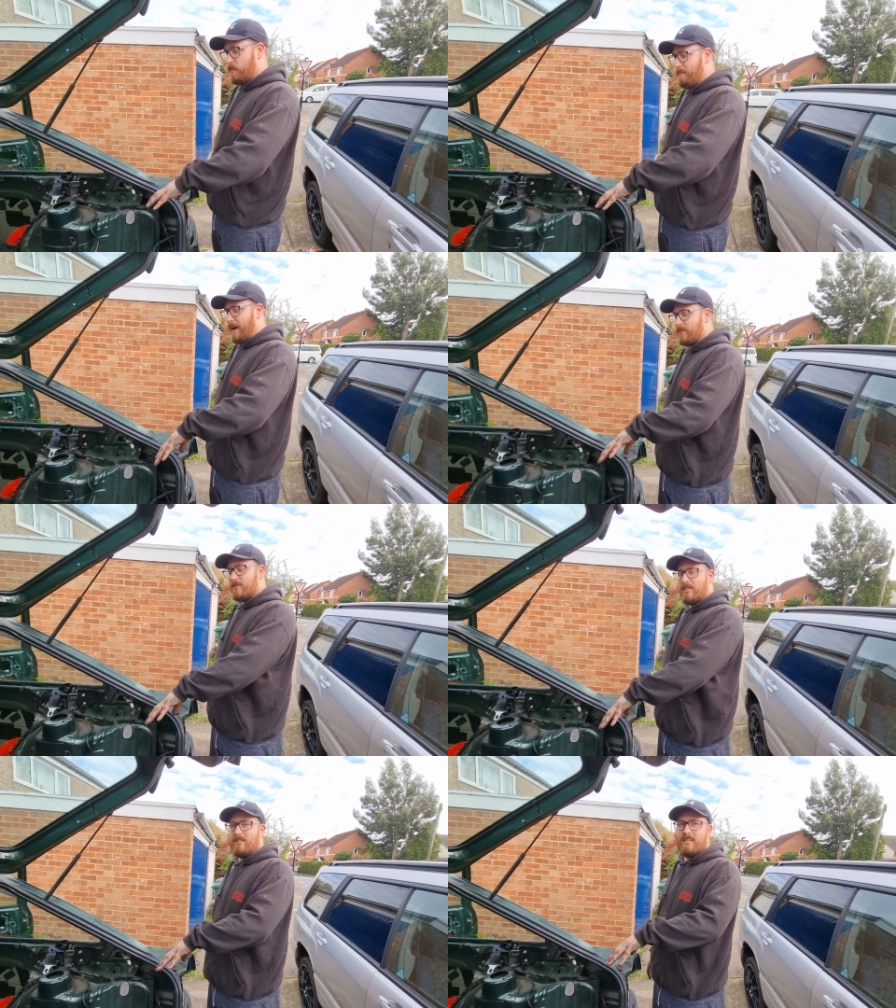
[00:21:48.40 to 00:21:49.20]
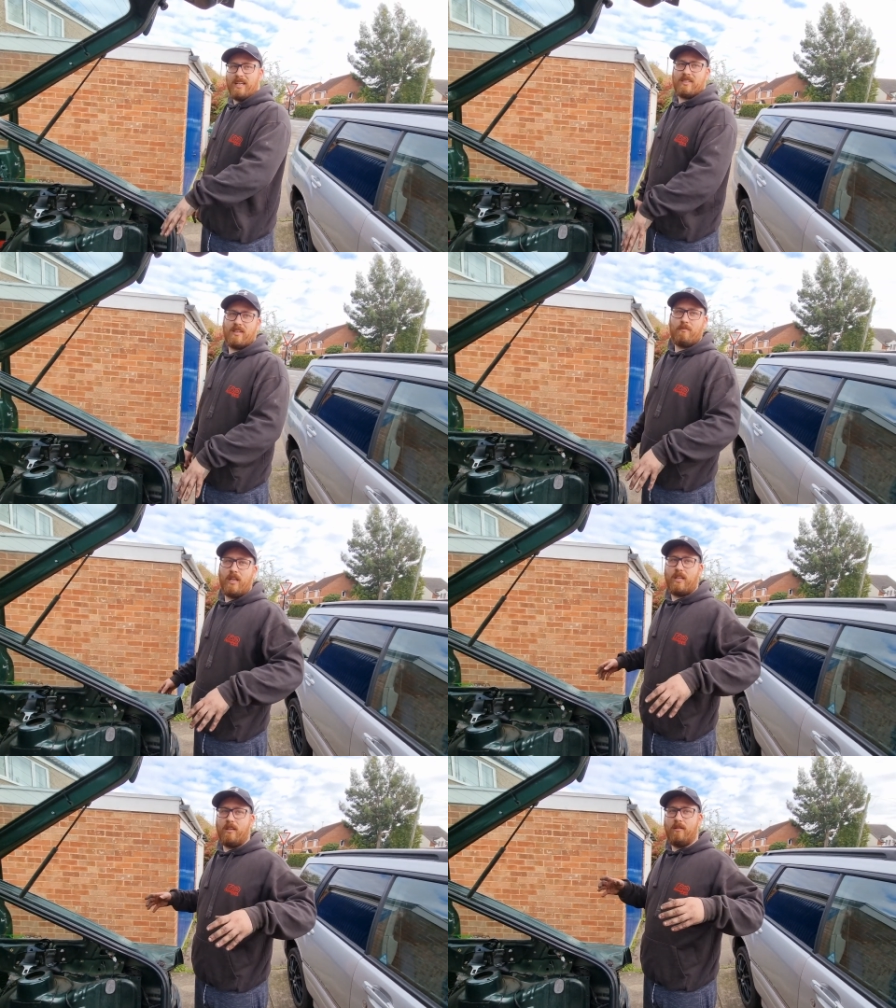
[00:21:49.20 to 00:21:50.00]
mounting this and
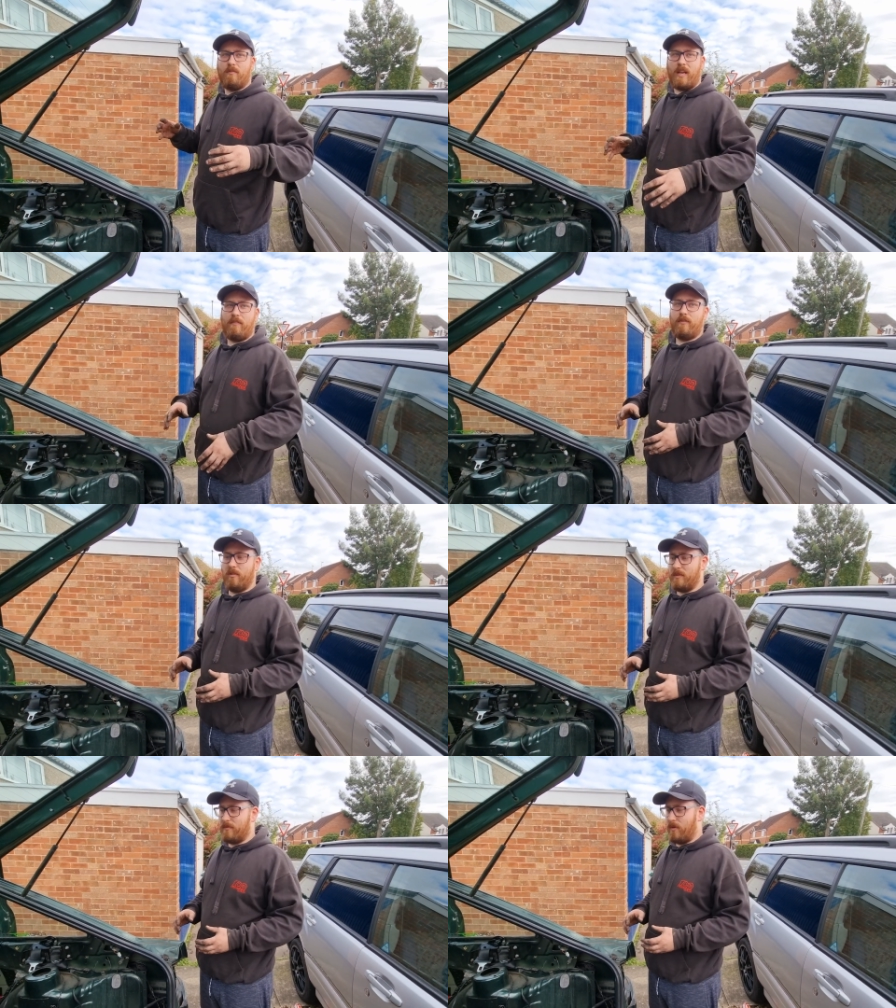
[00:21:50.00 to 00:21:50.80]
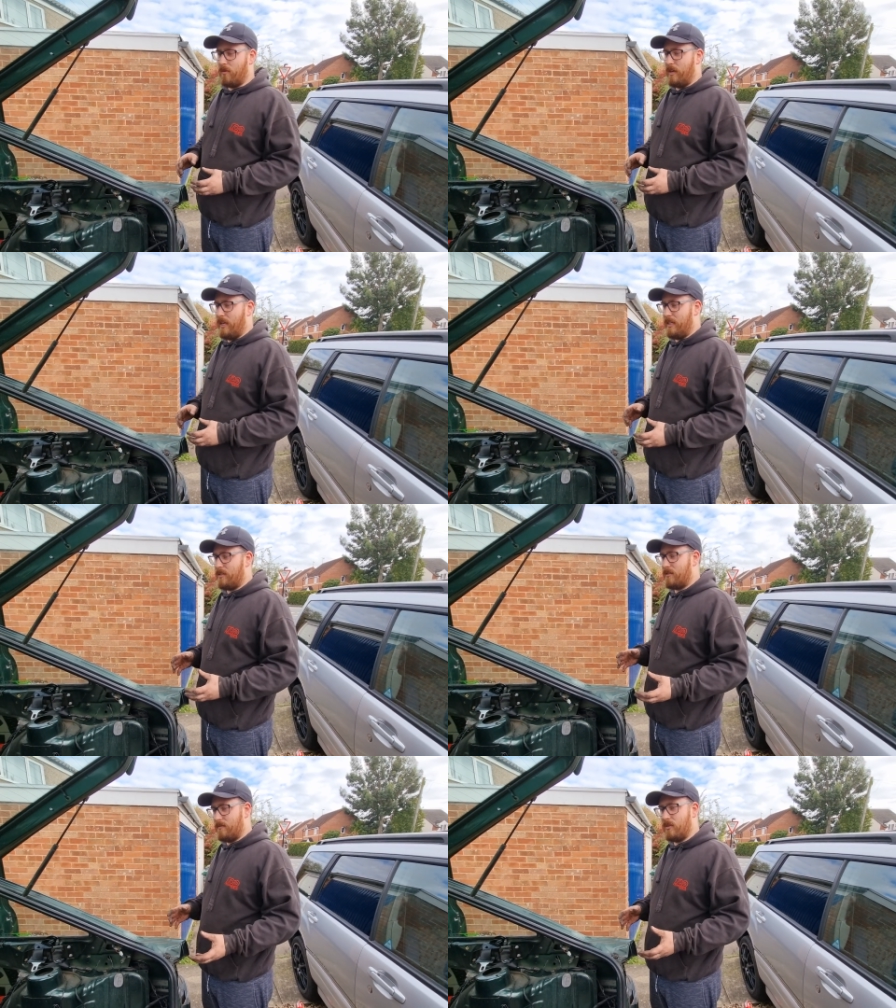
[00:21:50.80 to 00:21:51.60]
making platforms for it is
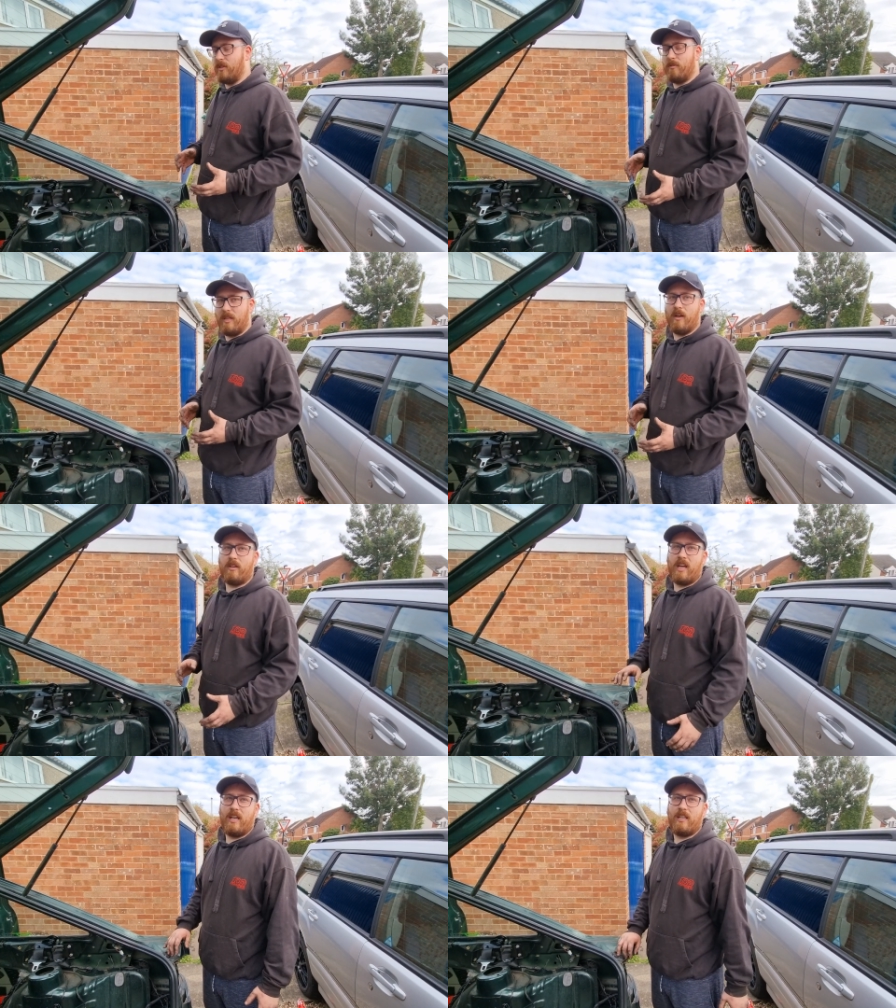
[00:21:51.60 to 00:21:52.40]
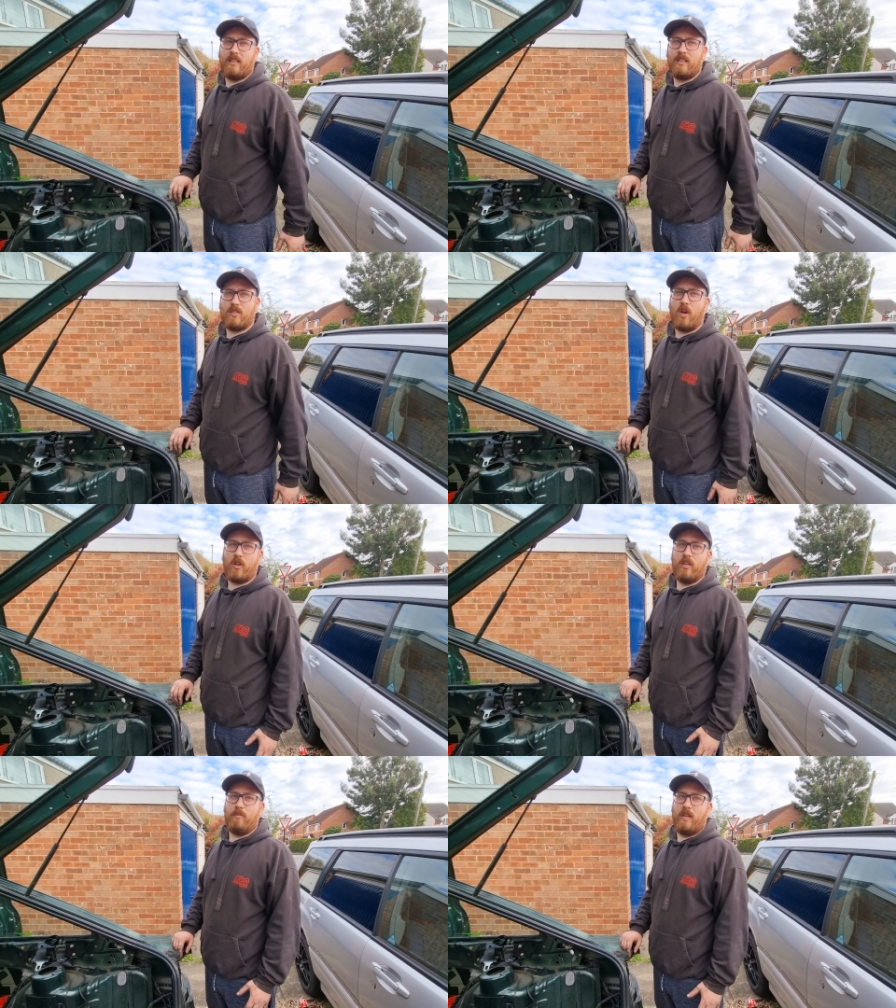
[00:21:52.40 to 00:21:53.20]
going to be okay. It's not
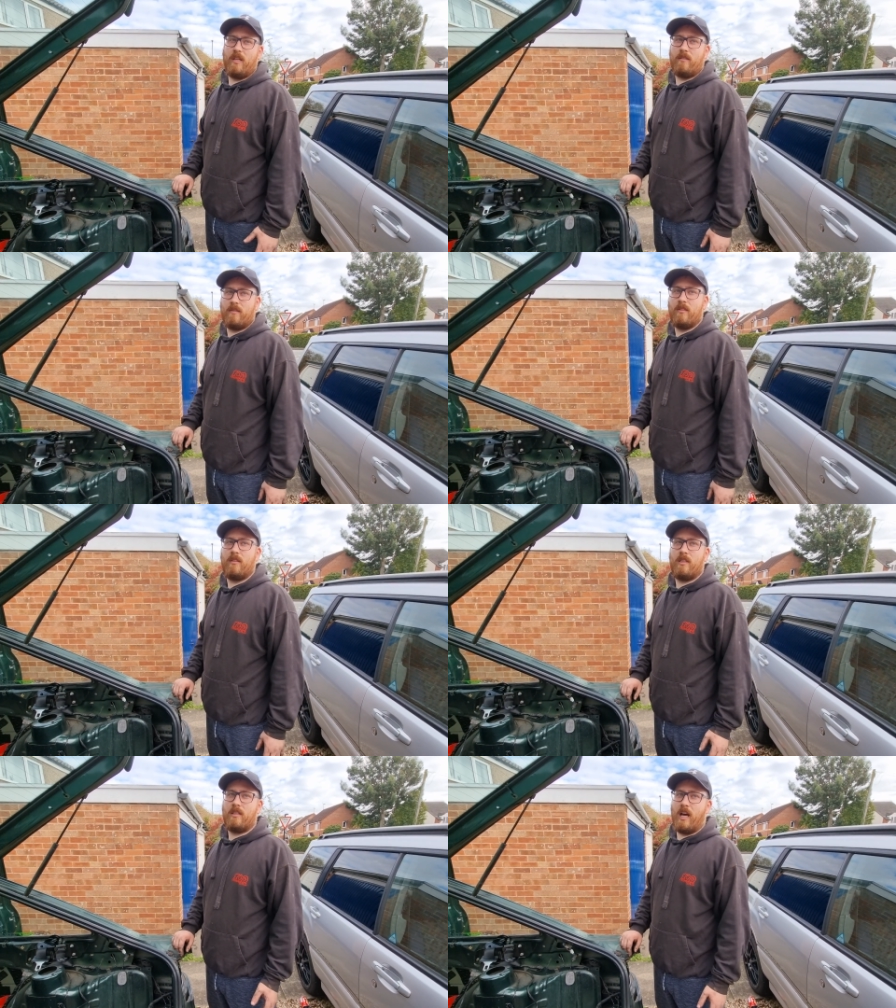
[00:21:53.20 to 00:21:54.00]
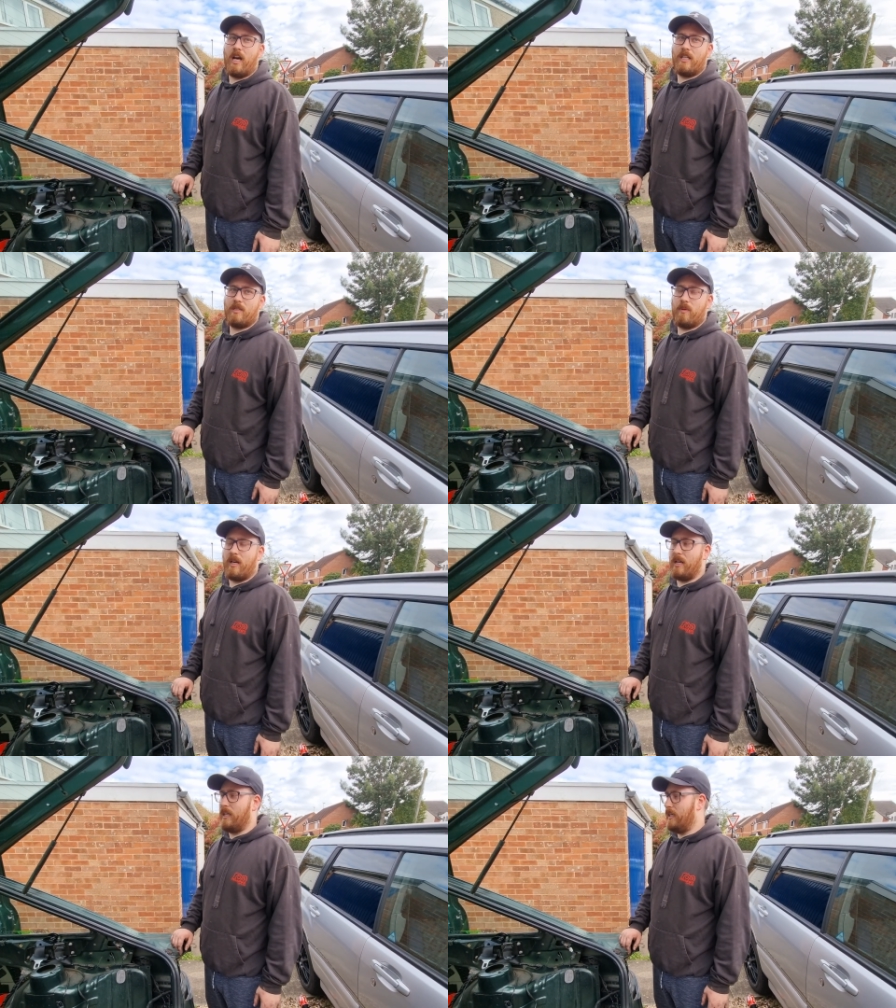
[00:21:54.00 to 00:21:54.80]
going to be the hardest headache. part.